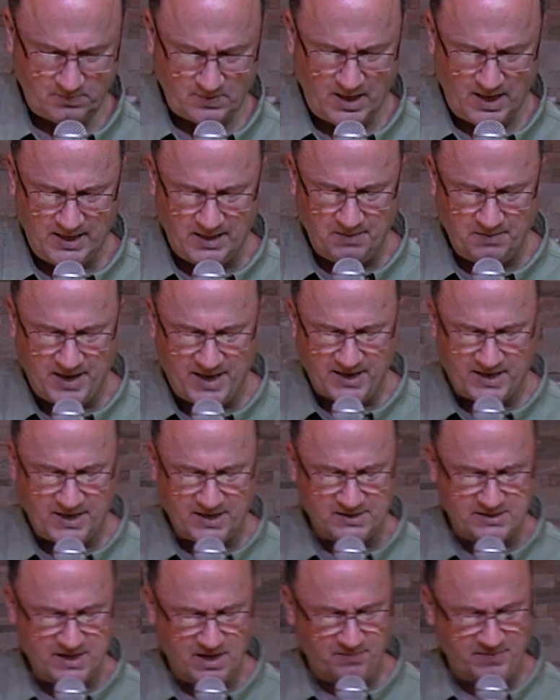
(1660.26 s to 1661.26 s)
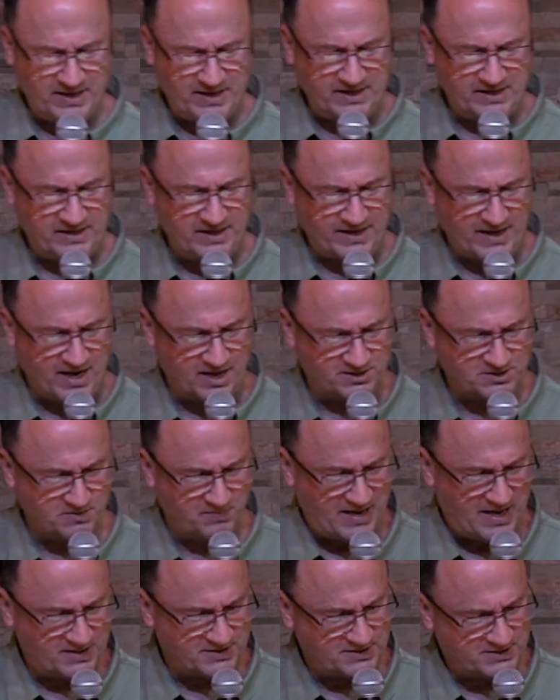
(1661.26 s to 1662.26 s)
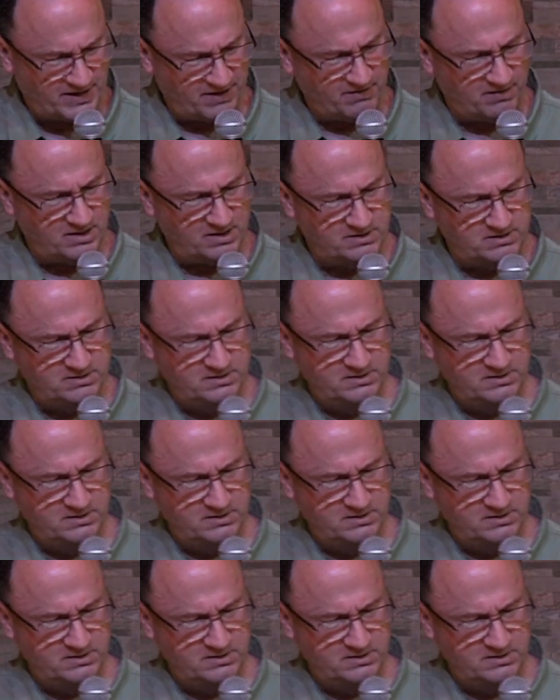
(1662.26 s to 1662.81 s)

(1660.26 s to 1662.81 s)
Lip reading: Anybody can tell me anything else about Sarah?